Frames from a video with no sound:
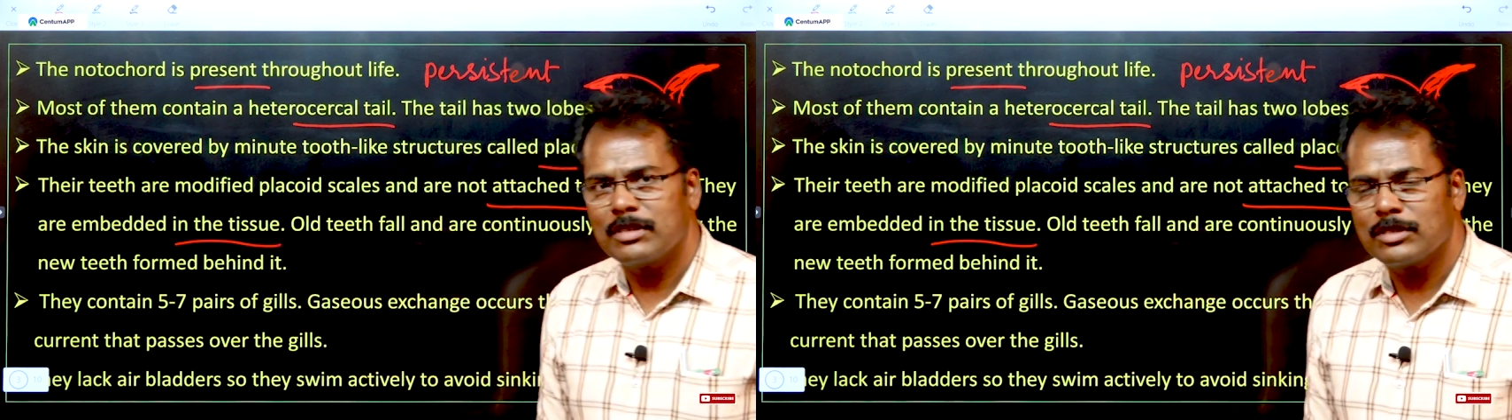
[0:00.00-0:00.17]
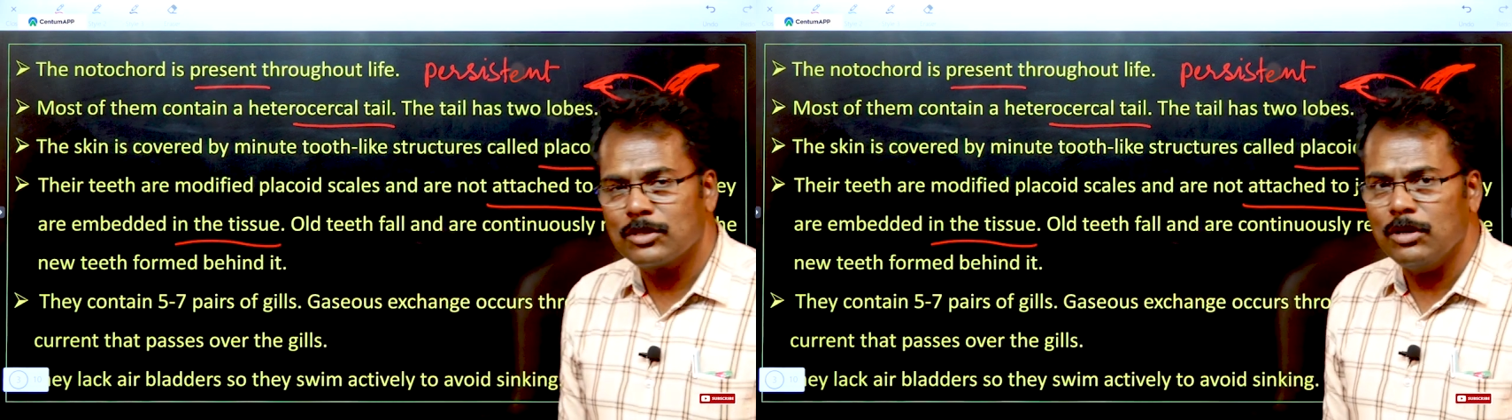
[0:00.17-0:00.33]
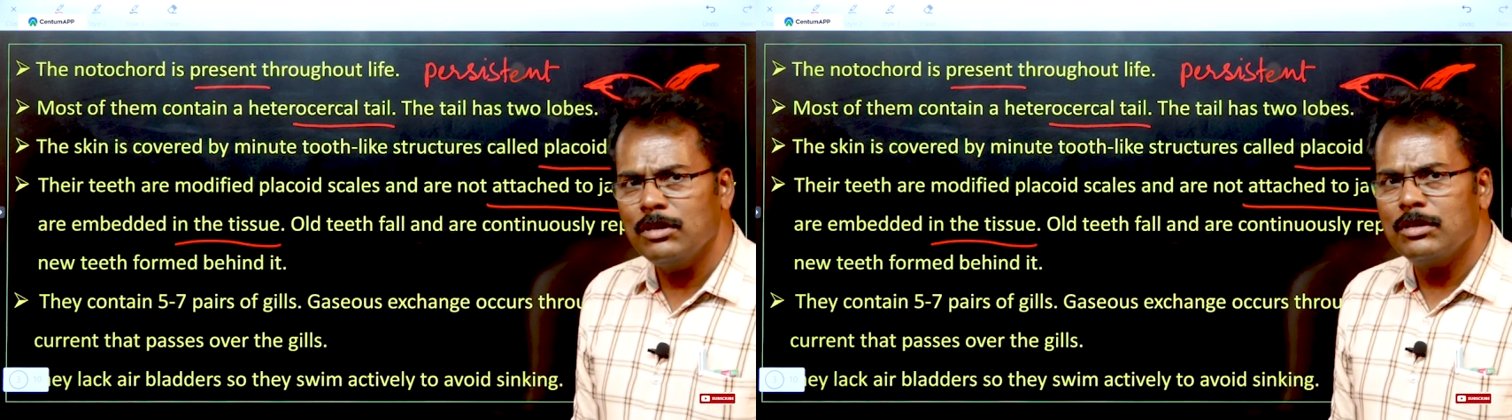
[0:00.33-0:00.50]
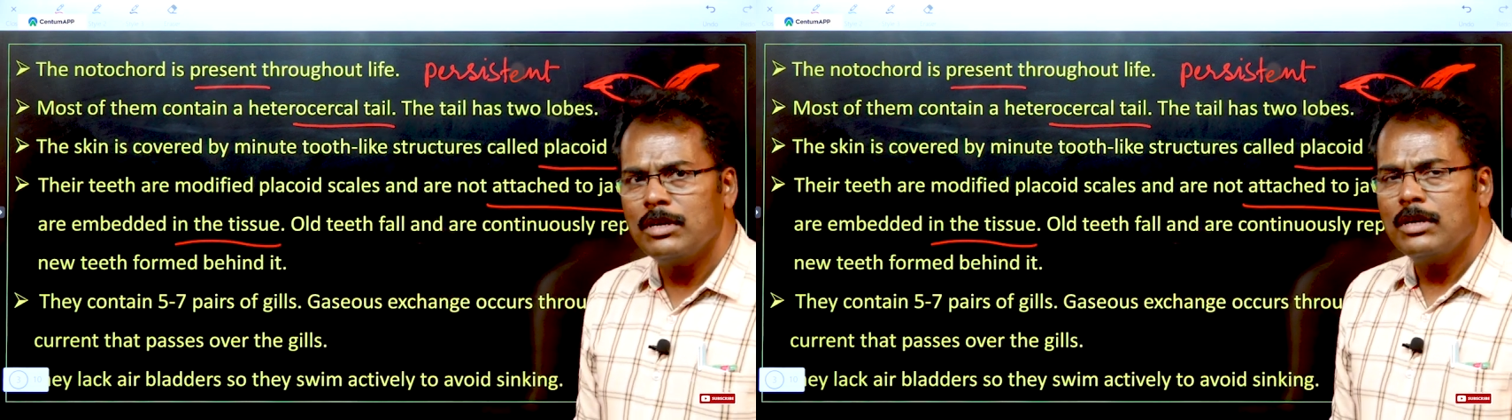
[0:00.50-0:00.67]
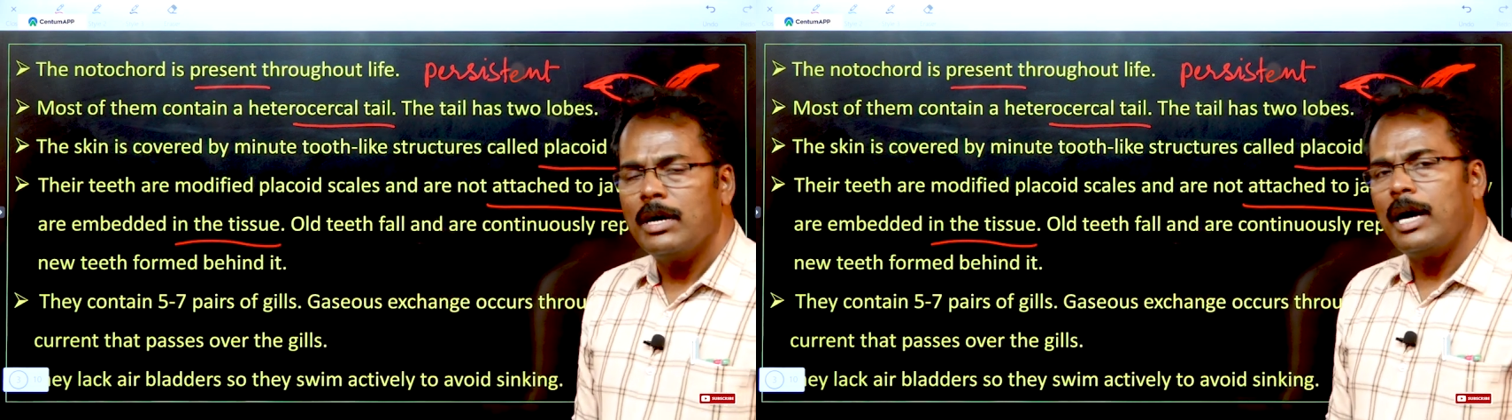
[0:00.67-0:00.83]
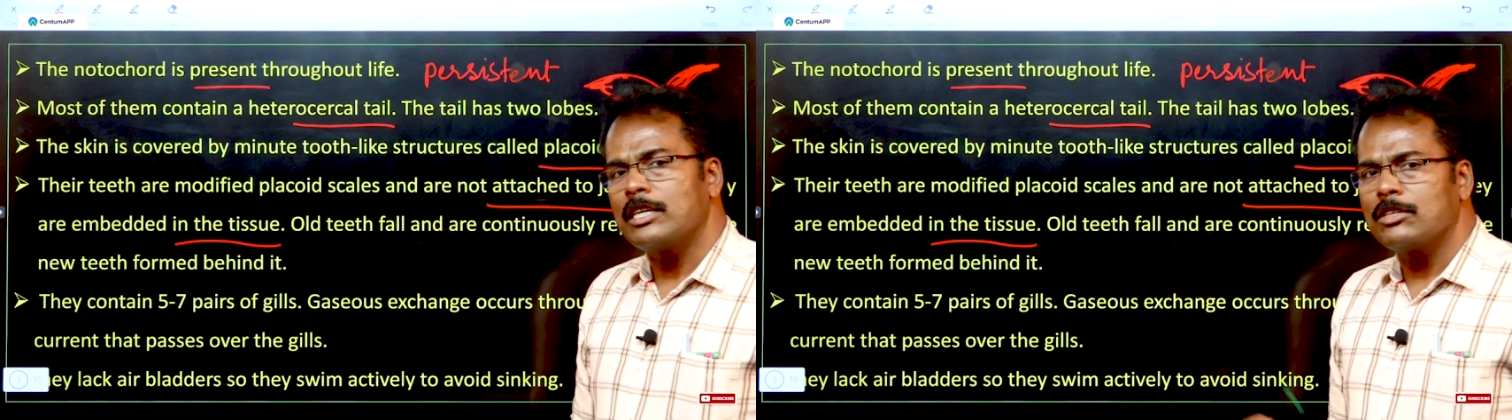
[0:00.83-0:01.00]
So,
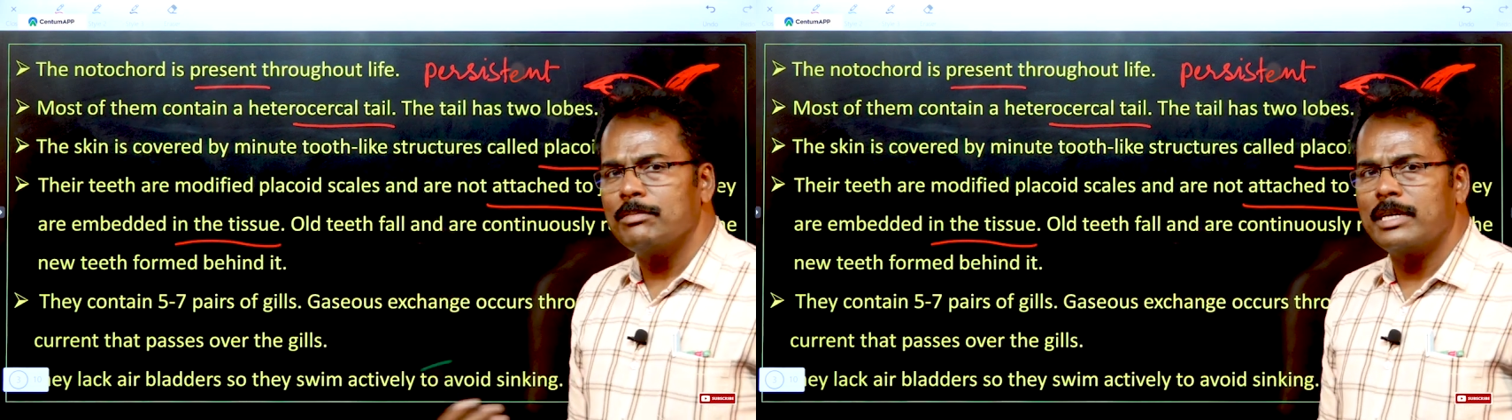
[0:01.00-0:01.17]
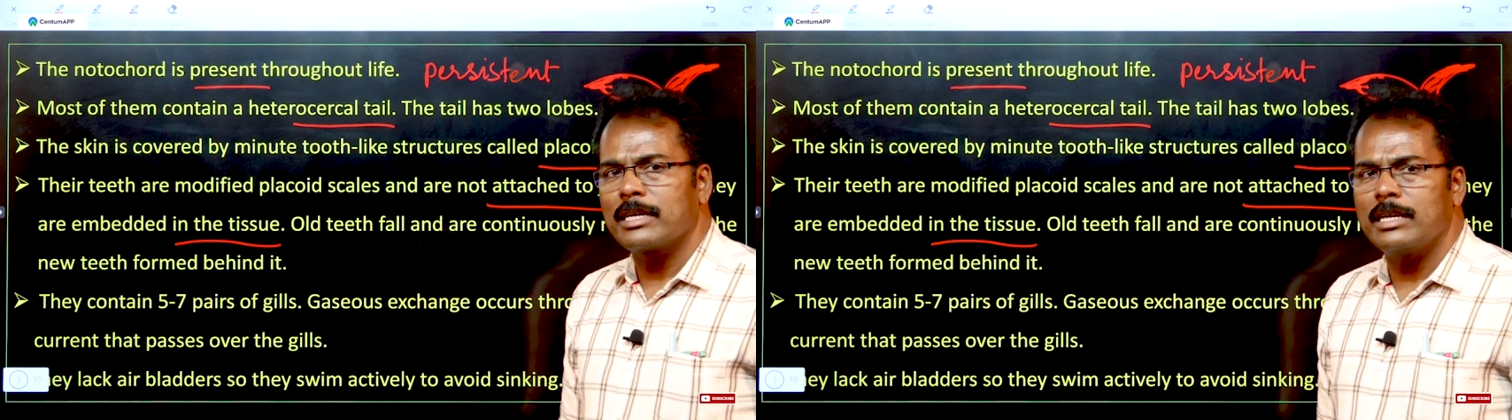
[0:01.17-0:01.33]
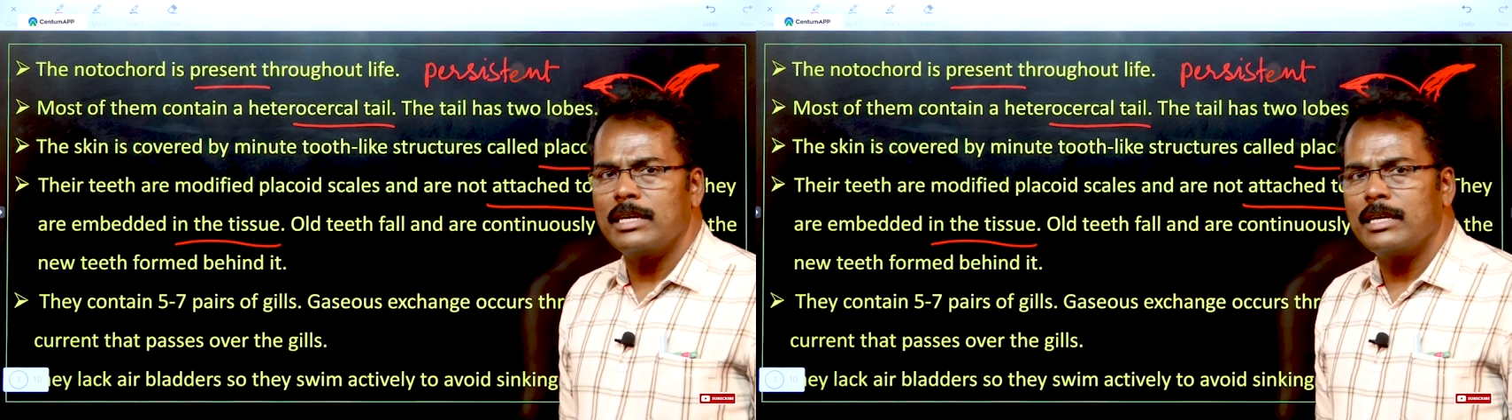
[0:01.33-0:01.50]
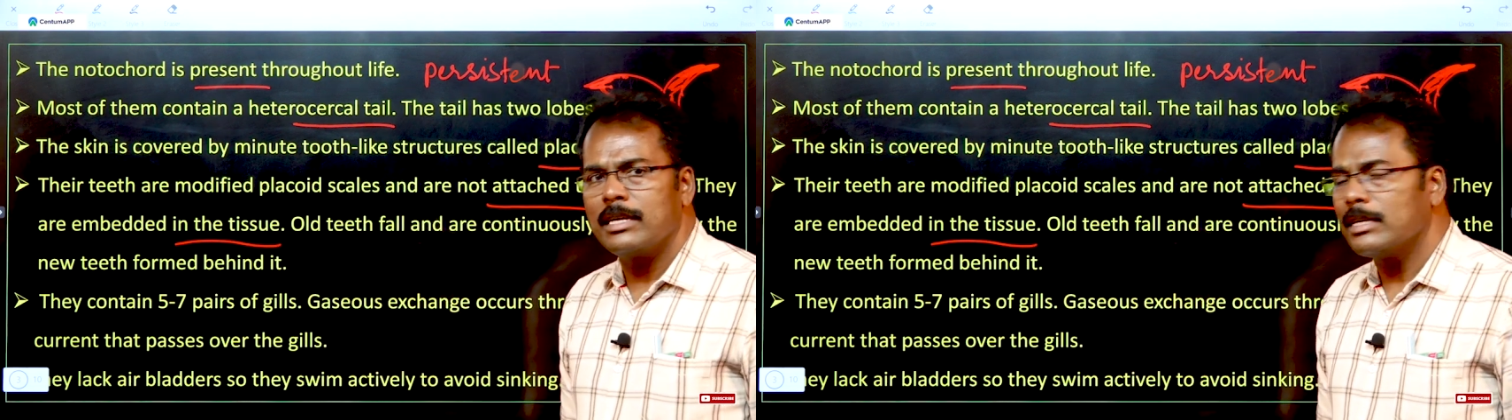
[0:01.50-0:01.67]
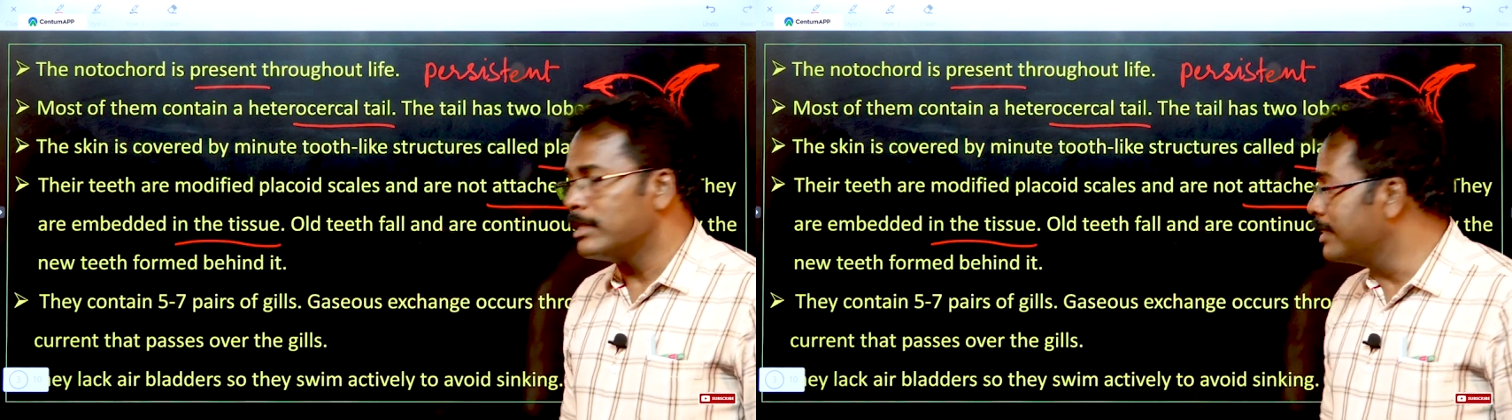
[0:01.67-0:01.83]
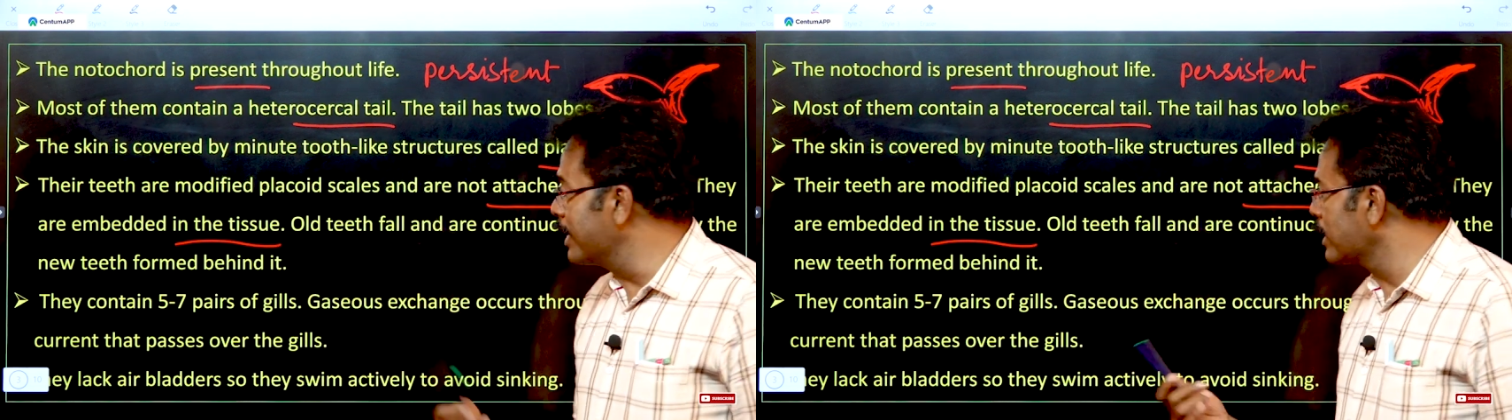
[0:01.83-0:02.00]
automatically
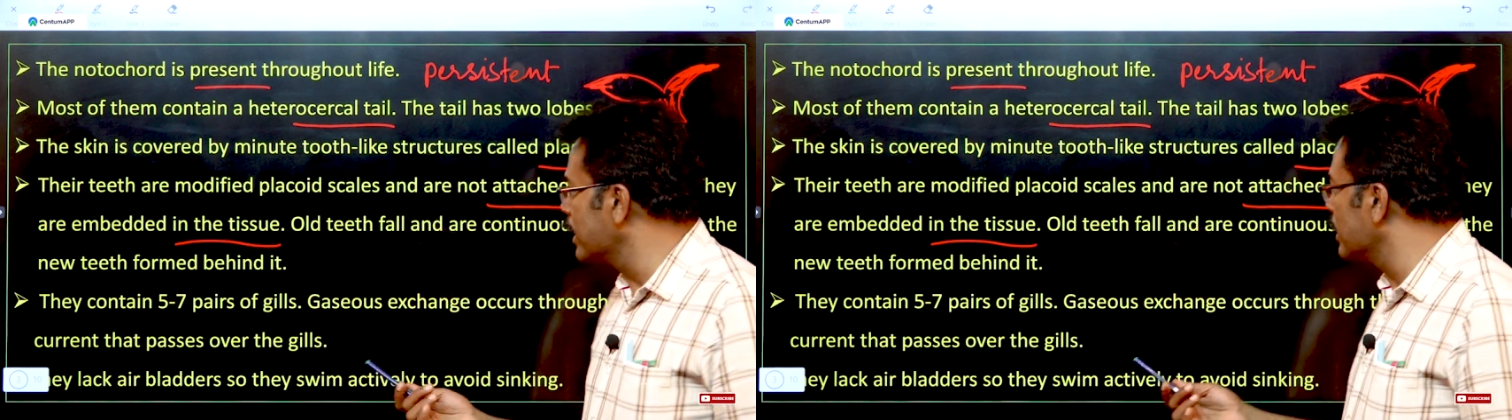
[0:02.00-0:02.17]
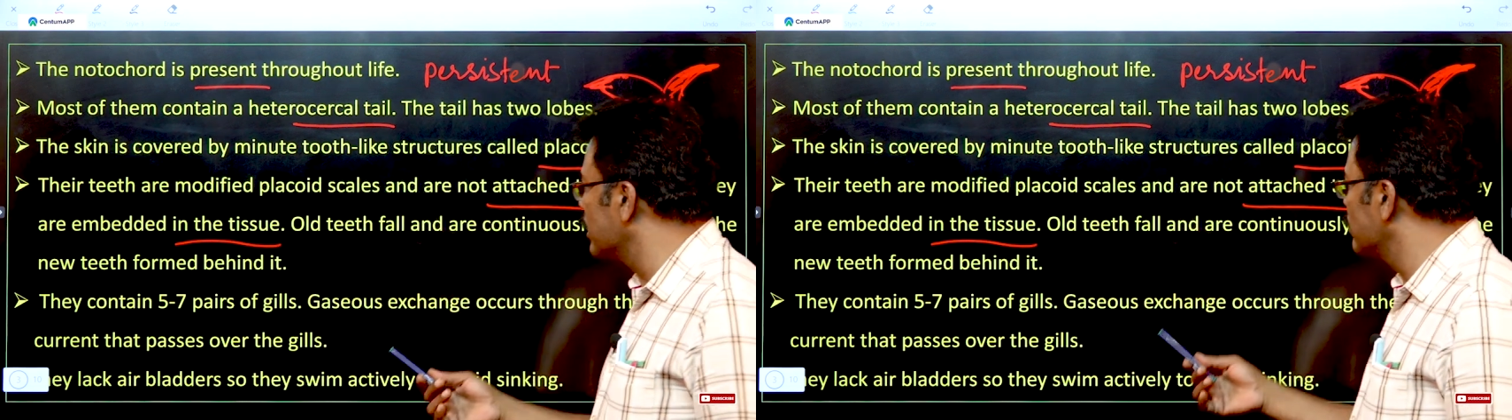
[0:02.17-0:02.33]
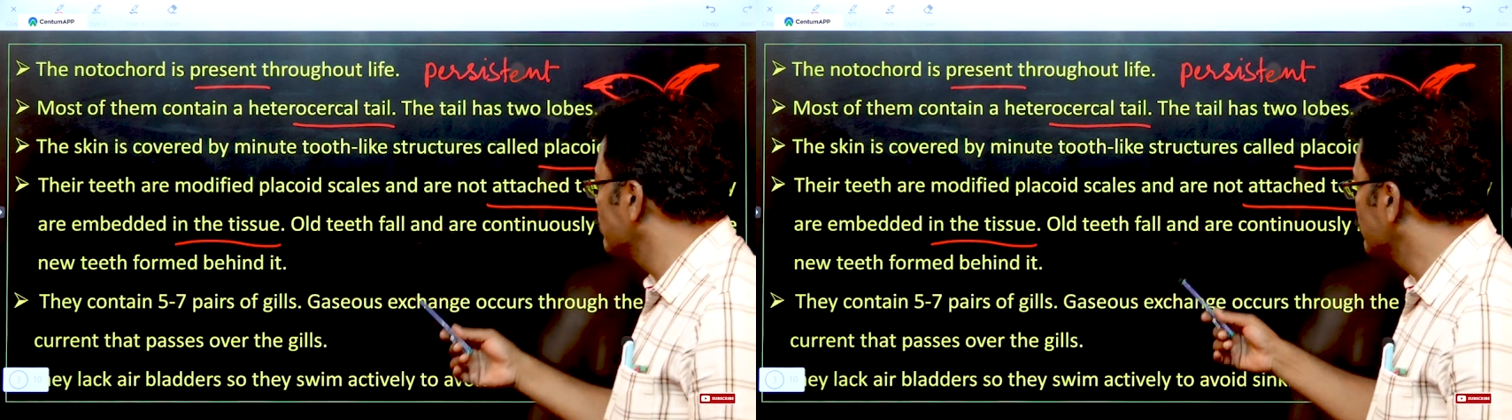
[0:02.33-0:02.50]
they can